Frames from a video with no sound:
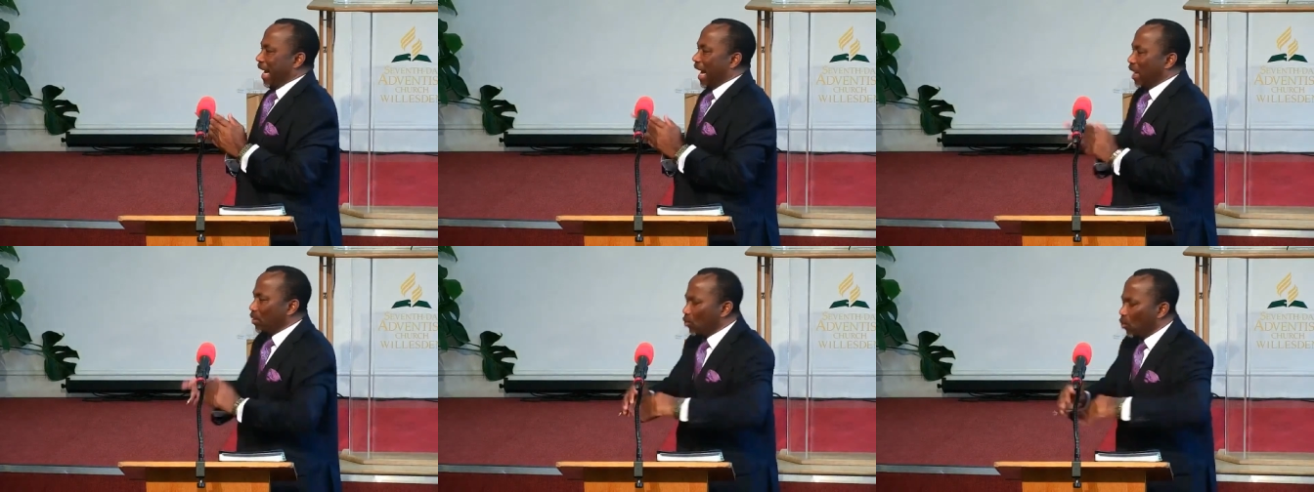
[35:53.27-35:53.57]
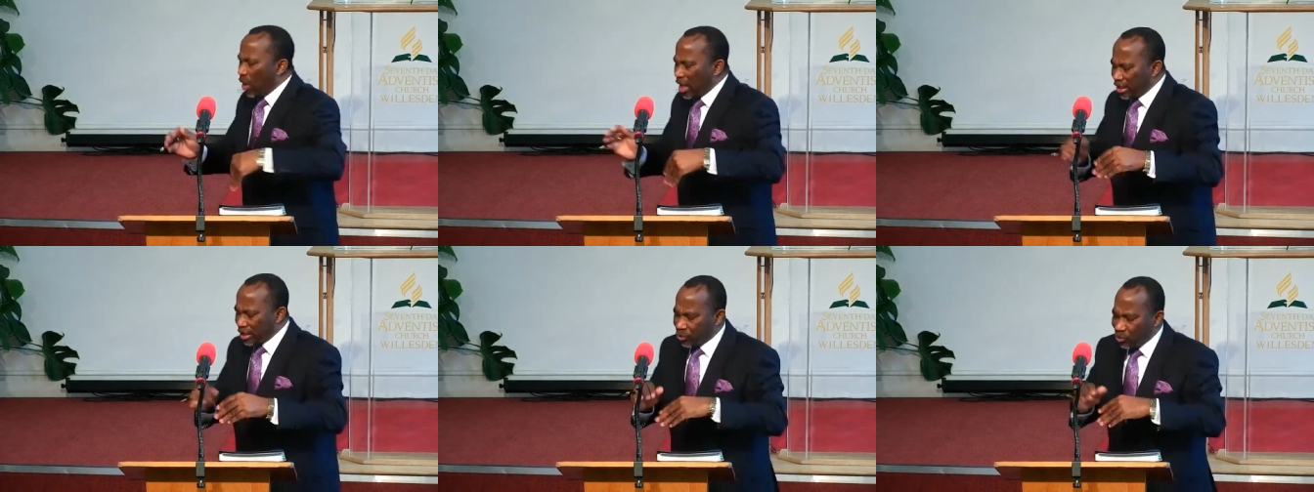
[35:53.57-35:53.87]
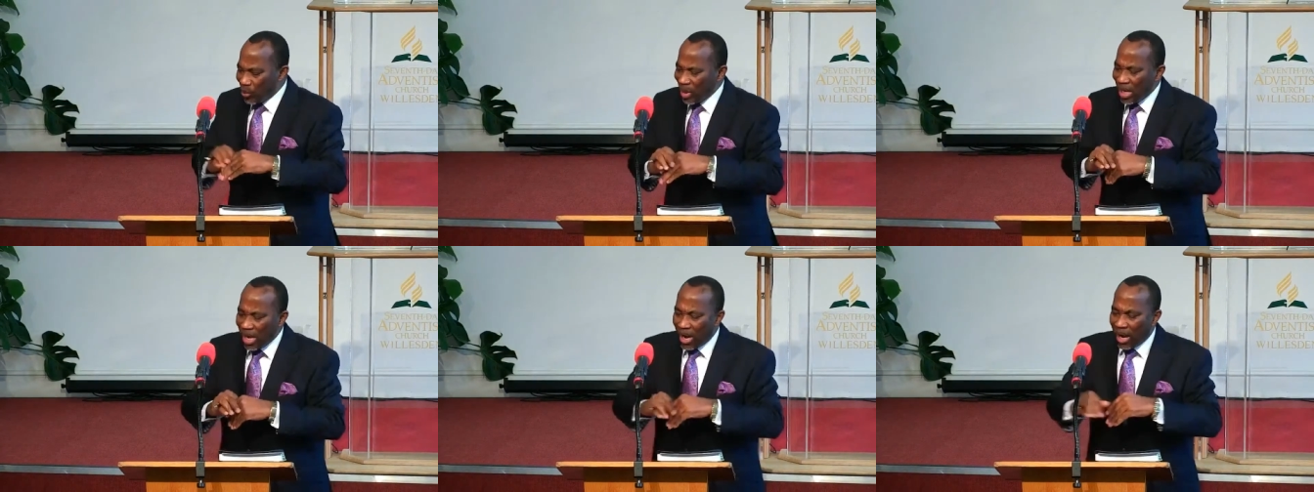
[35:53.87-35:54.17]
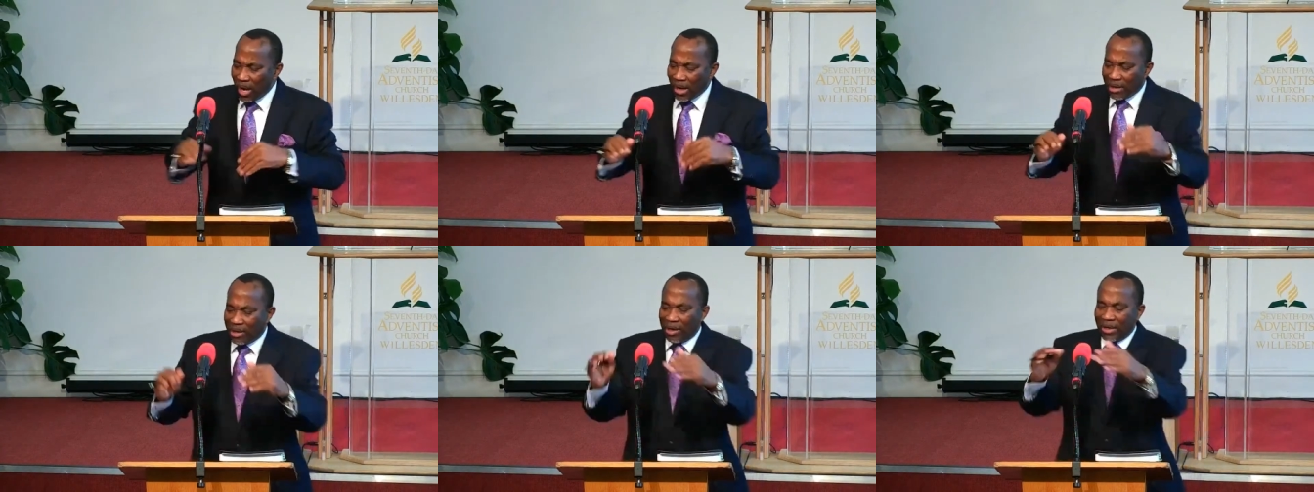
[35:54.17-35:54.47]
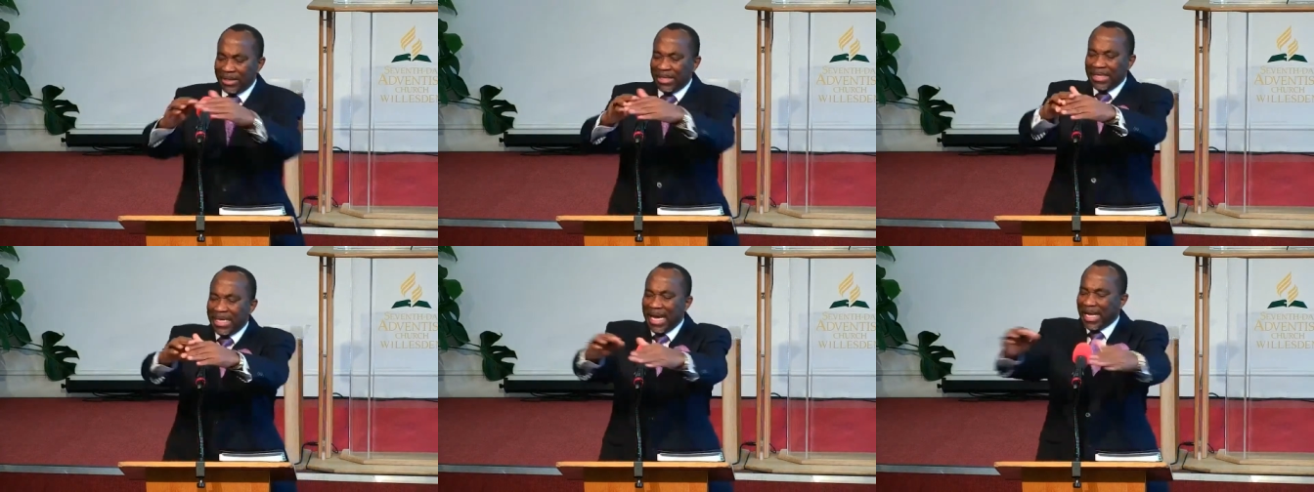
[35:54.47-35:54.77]
and once we are
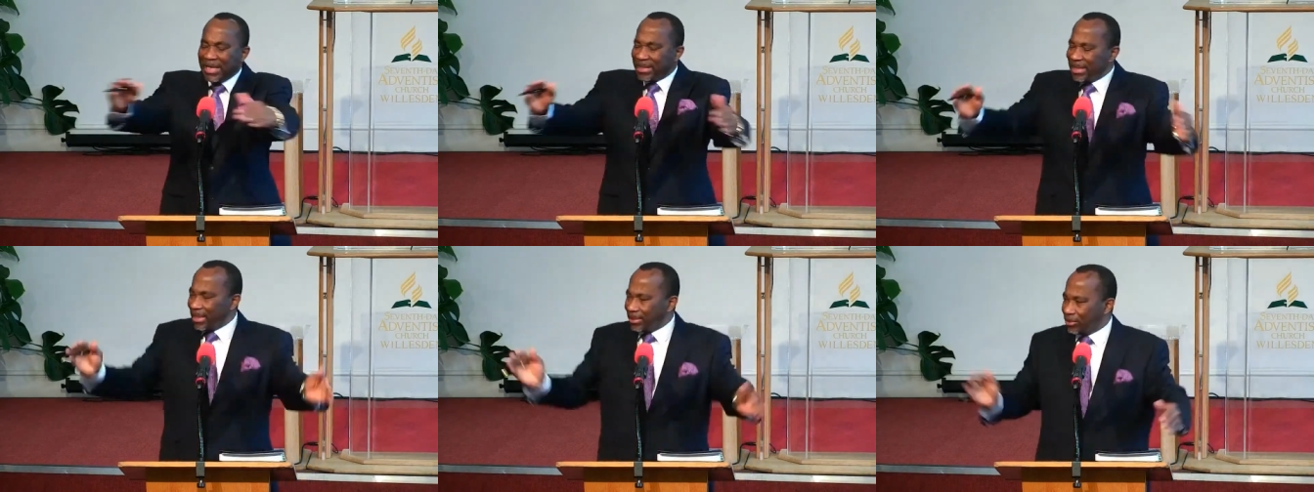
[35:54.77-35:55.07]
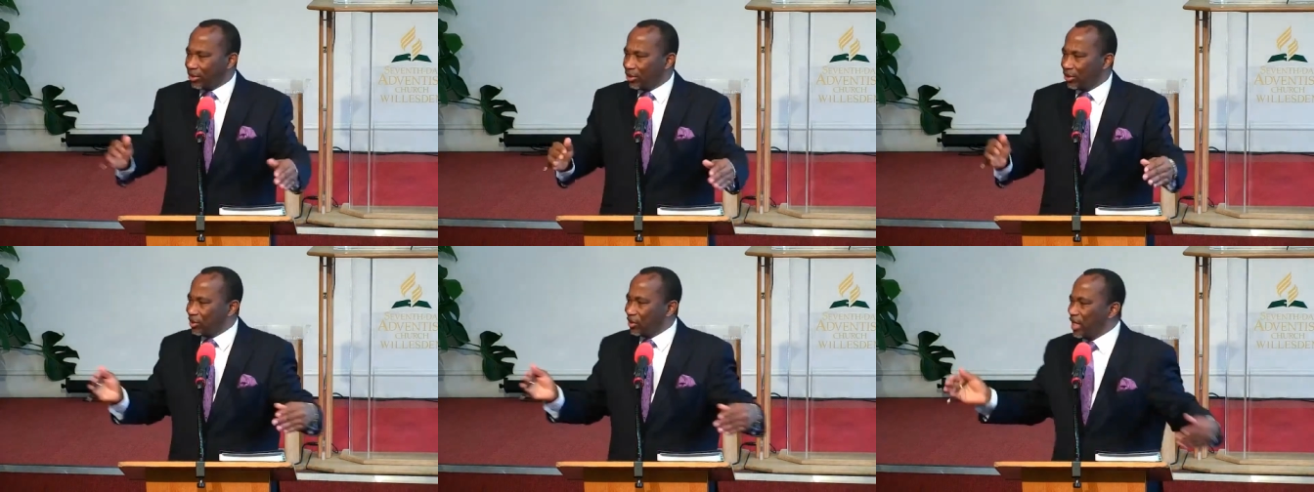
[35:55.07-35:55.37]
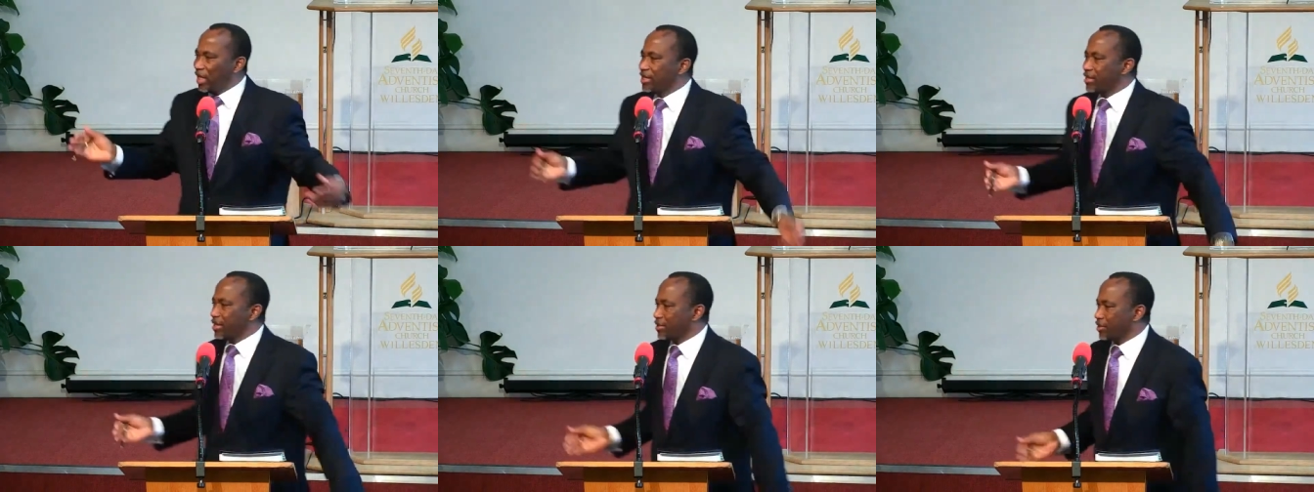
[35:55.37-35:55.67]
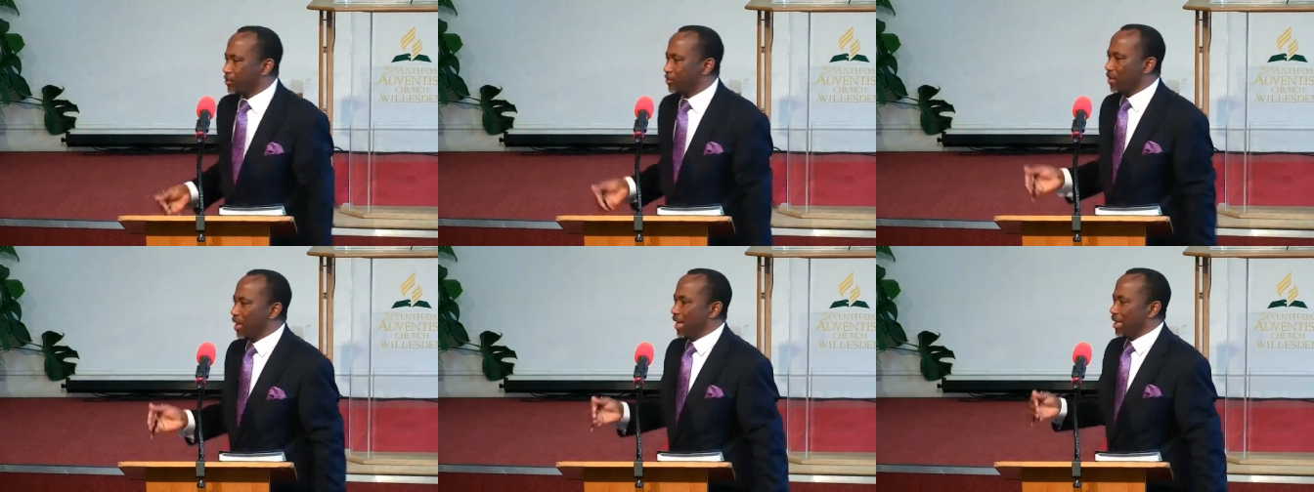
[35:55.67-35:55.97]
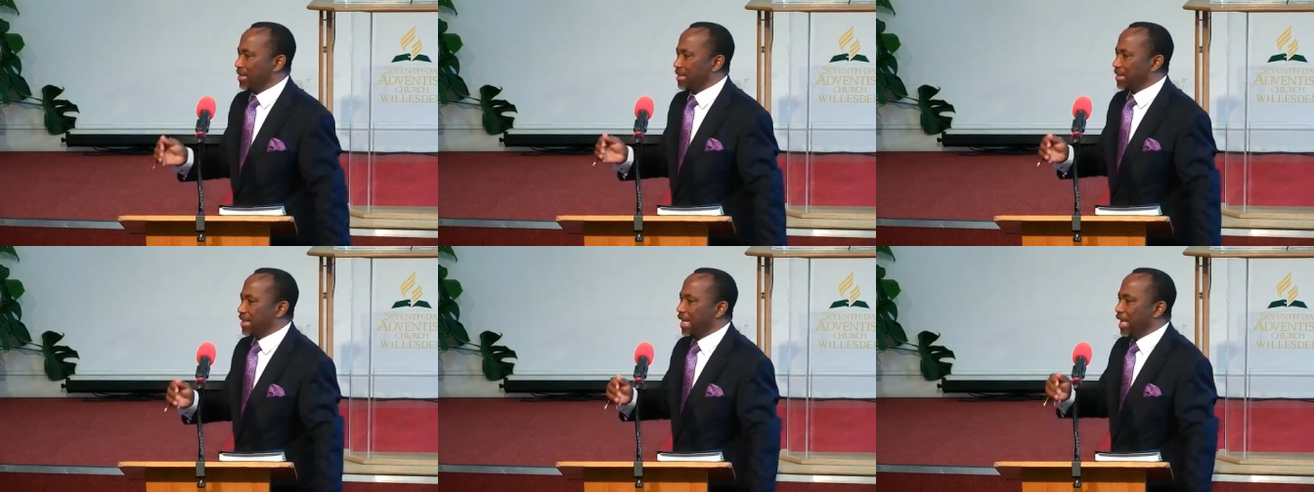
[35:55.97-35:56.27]
connected to Jesus
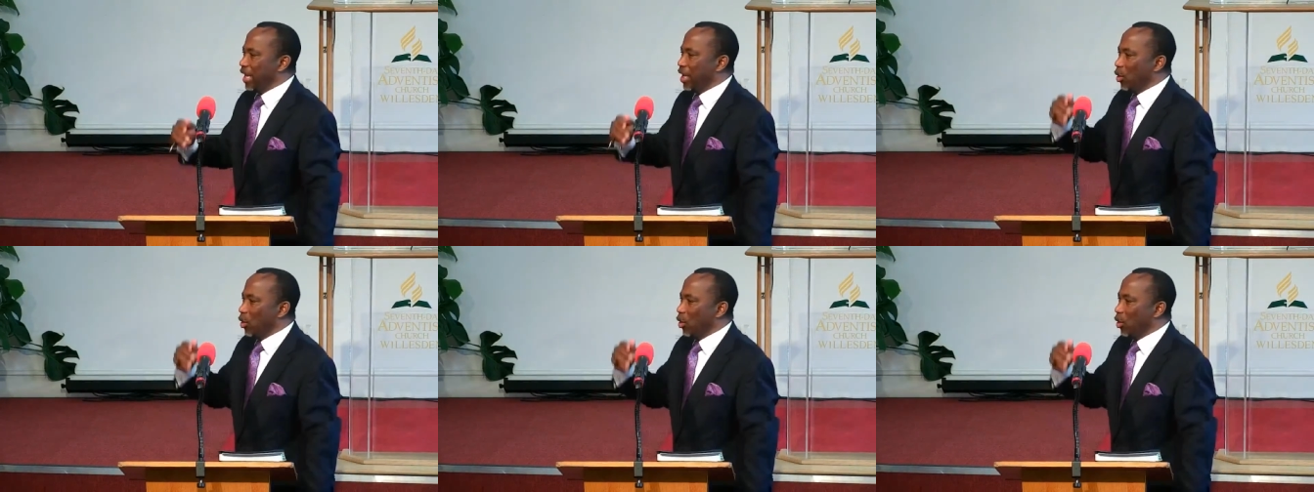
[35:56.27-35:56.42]
Christ,